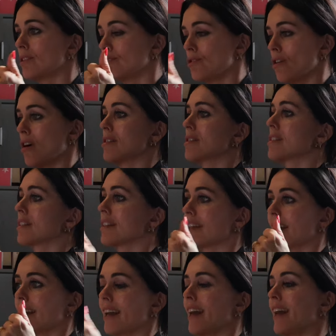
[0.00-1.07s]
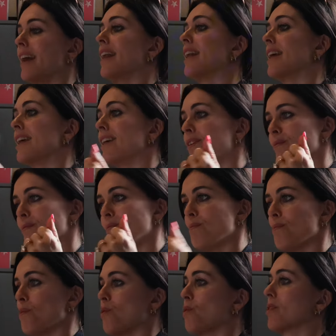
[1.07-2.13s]
Not
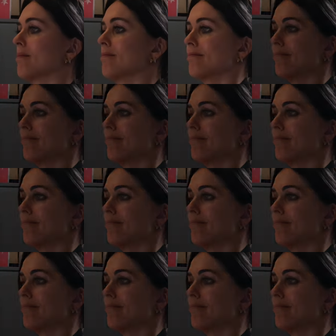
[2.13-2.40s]
anymore.